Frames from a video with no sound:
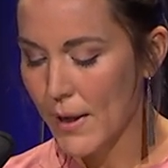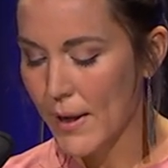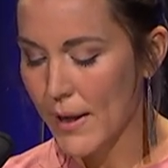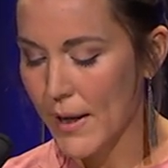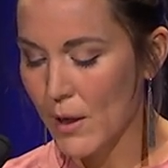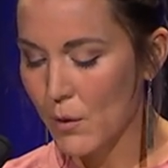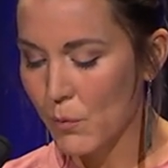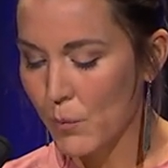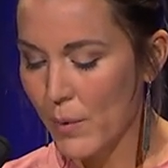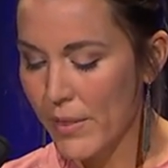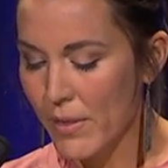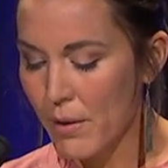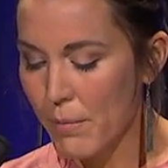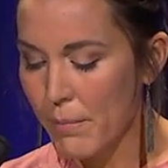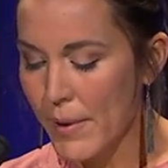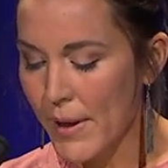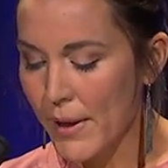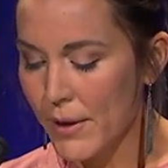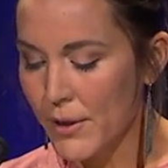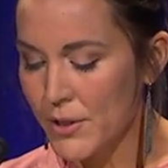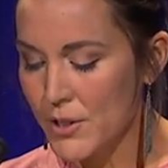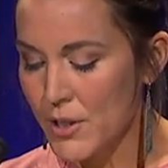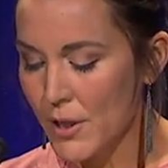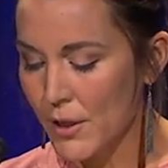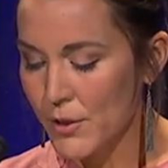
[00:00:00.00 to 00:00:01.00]
And when the men
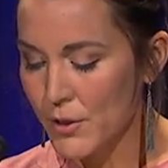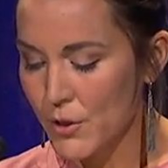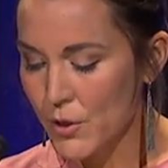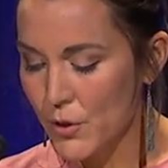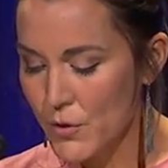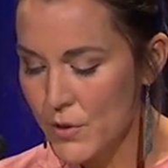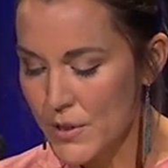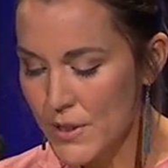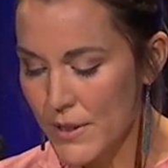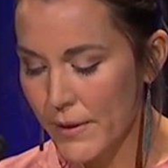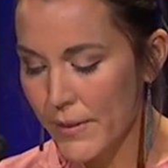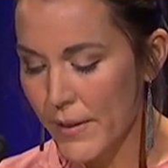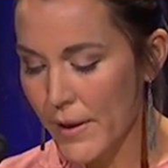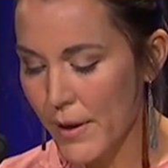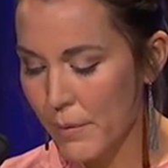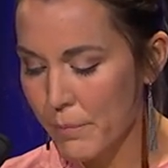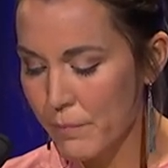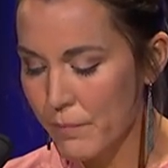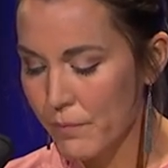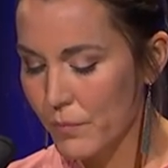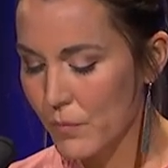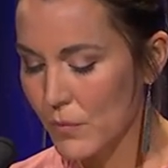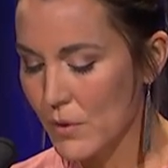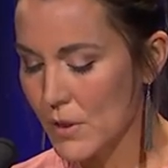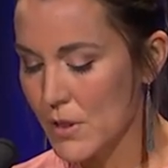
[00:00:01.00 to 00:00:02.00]
are done using
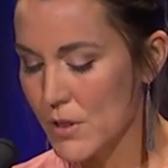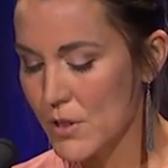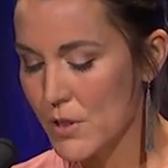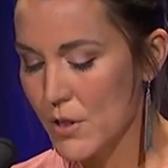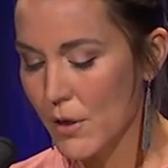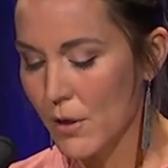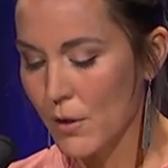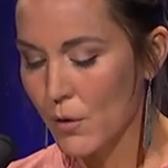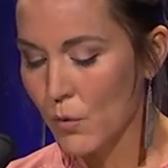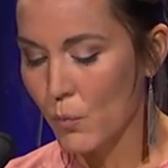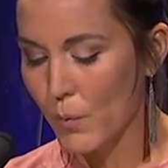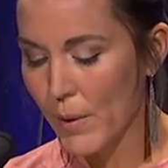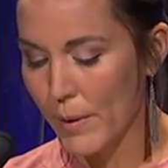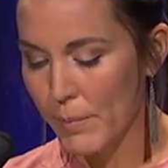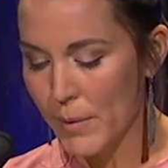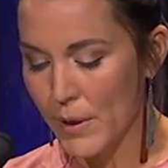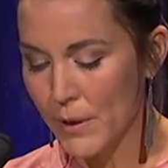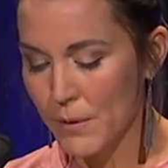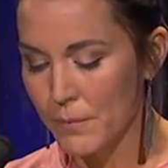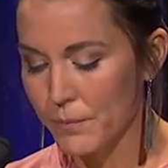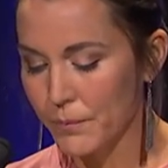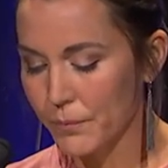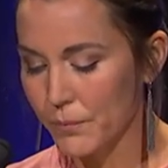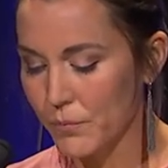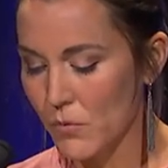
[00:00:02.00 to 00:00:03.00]
them, these young
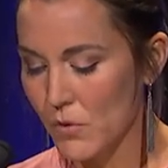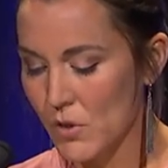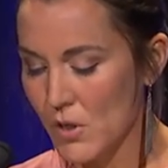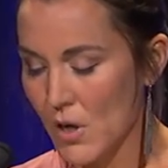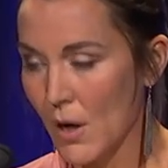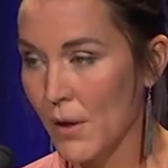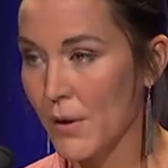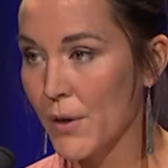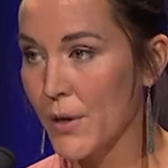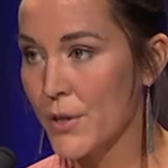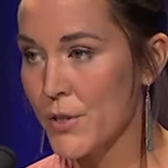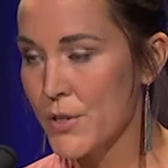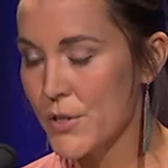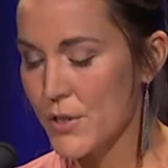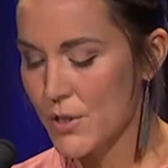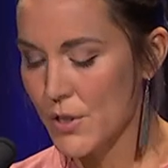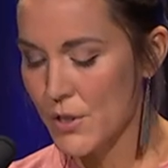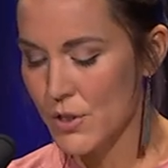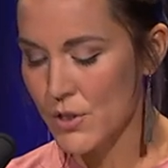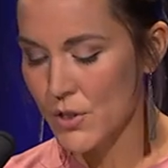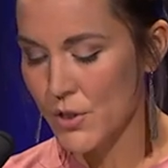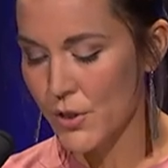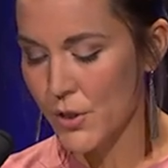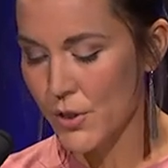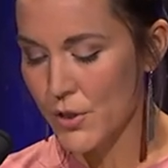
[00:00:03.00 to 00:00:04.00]
women, daughters,
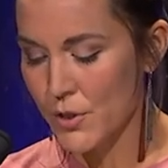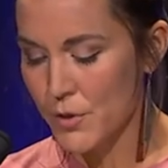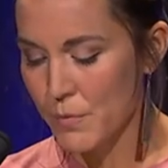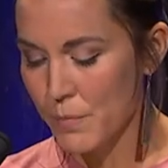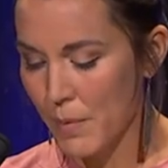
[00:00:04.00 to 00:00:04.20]
sisters,